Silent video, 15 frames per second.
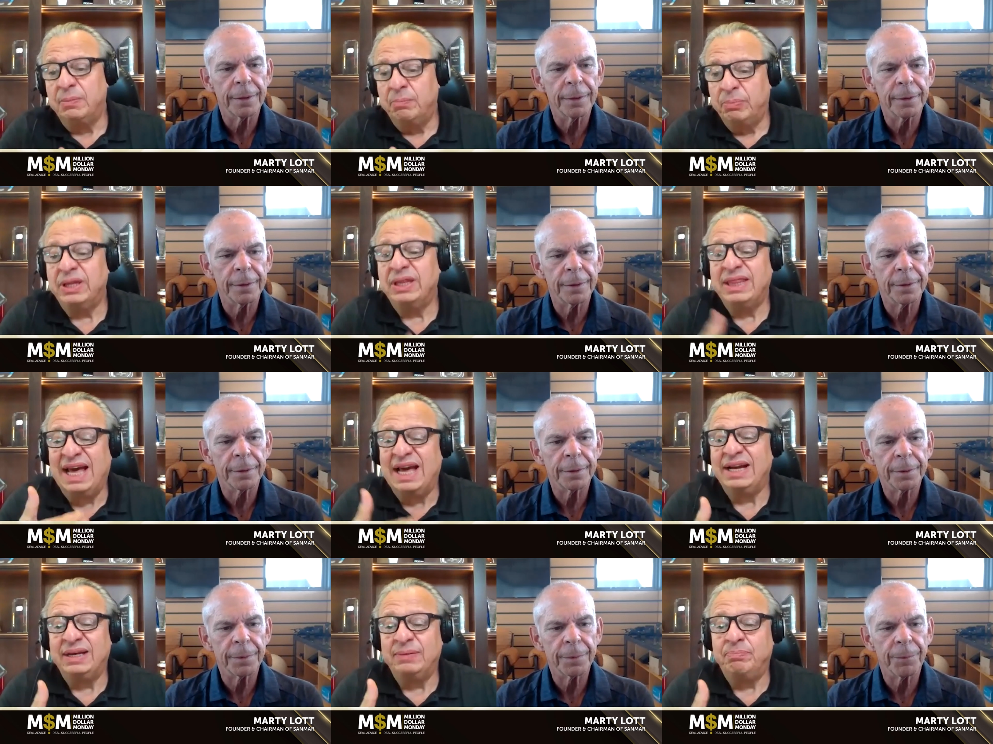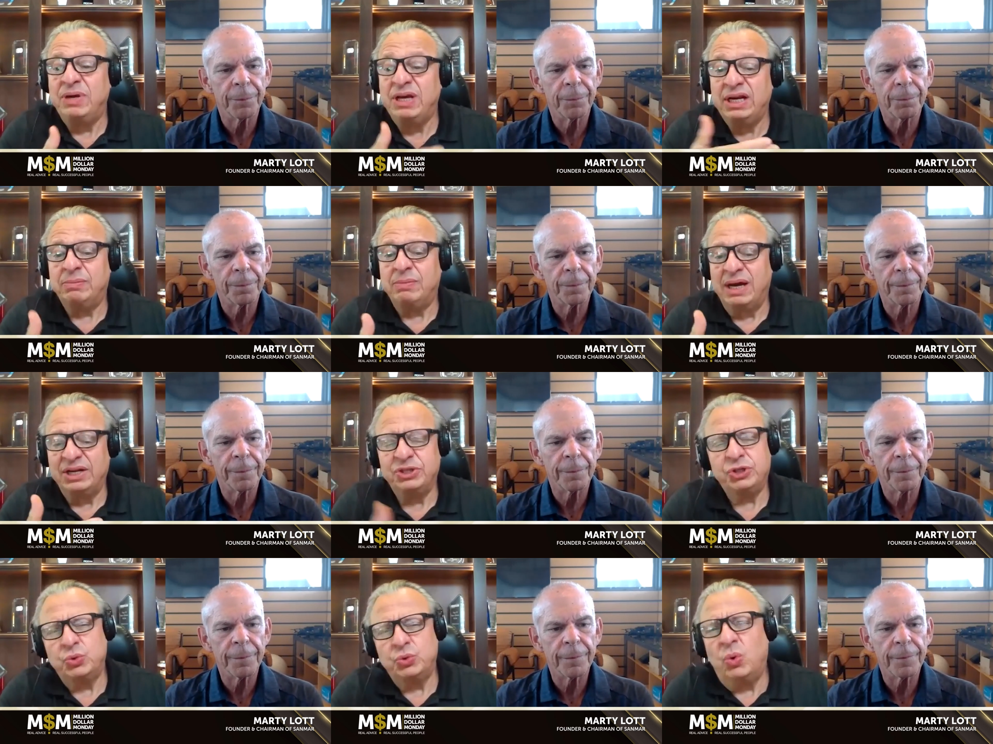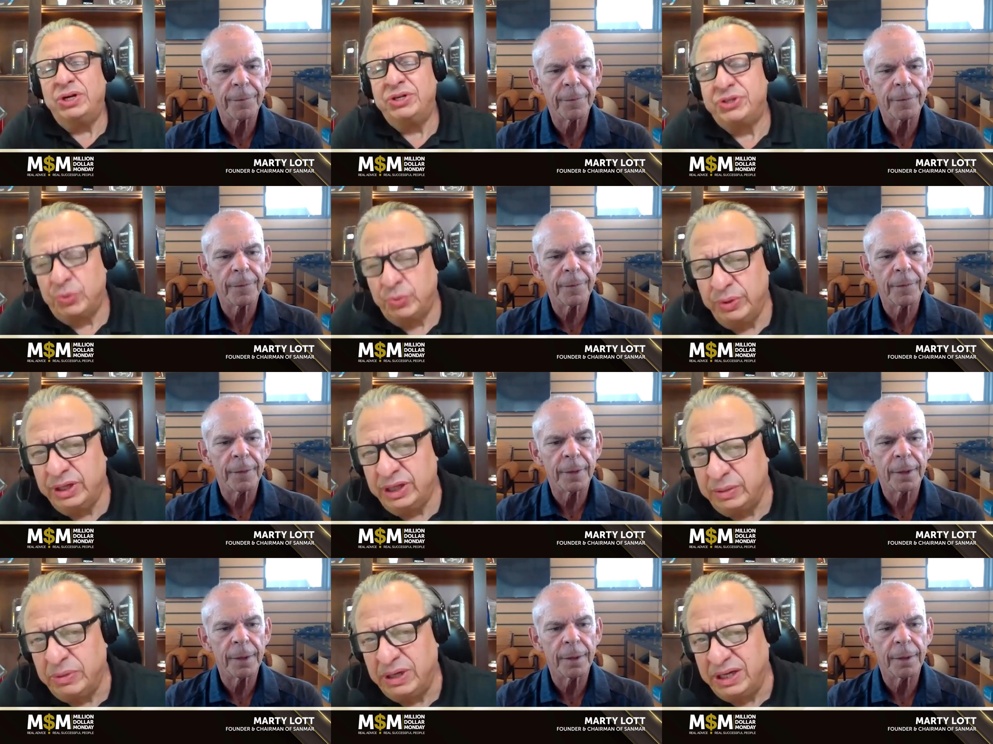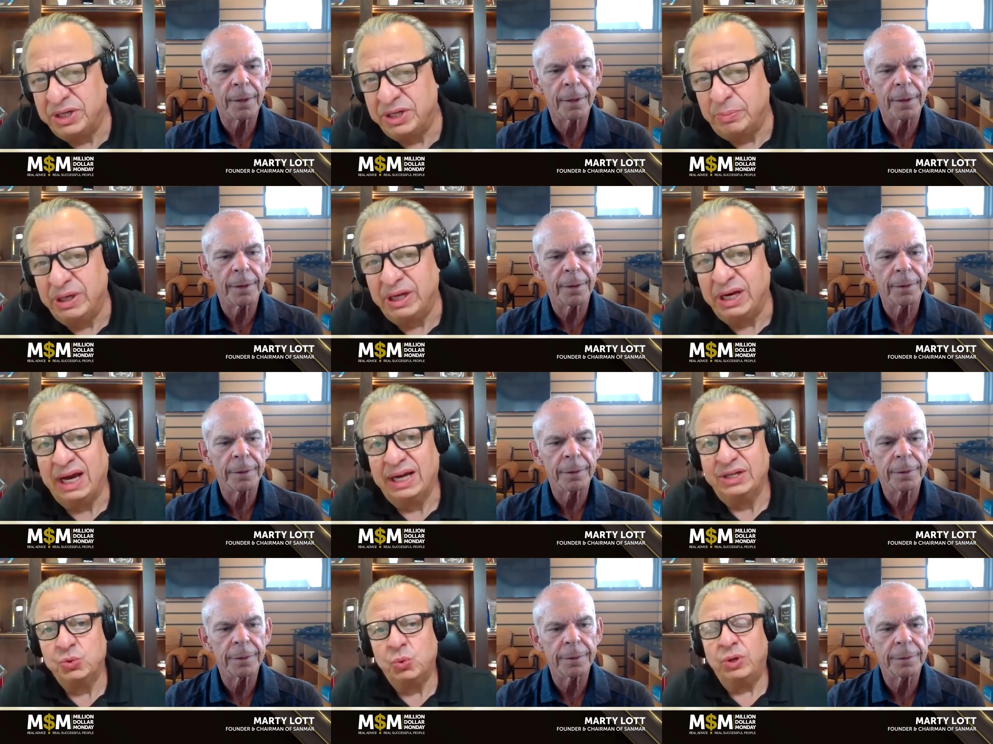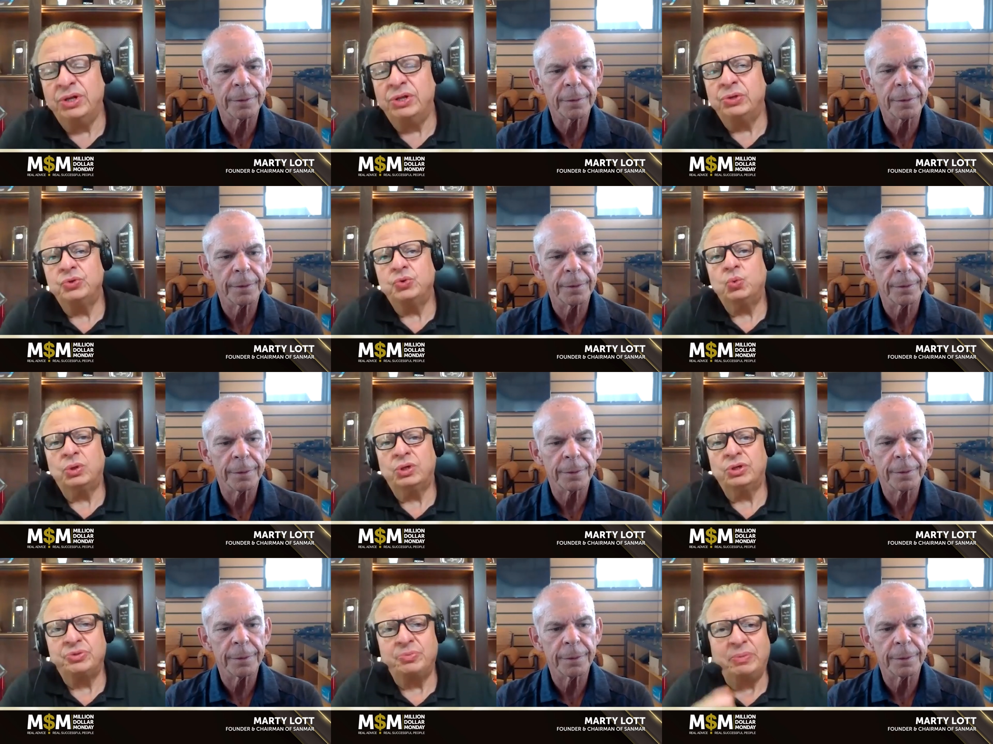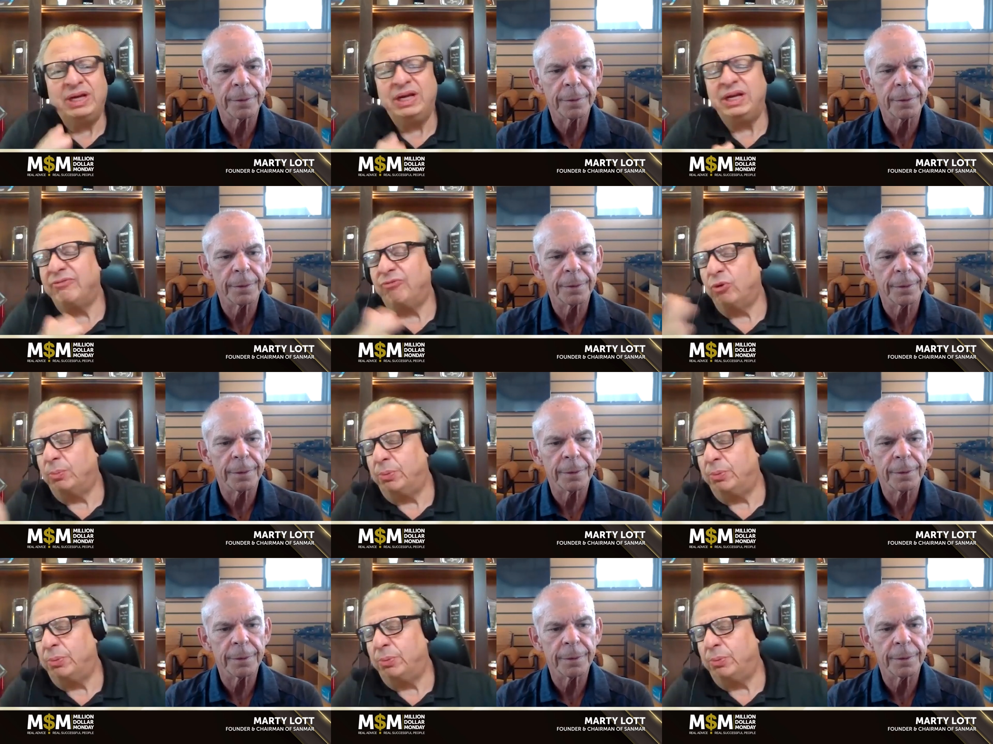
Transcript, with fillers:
Speaker 1: but that epitomizes what does it really mean to be nice? What do those words mean if we're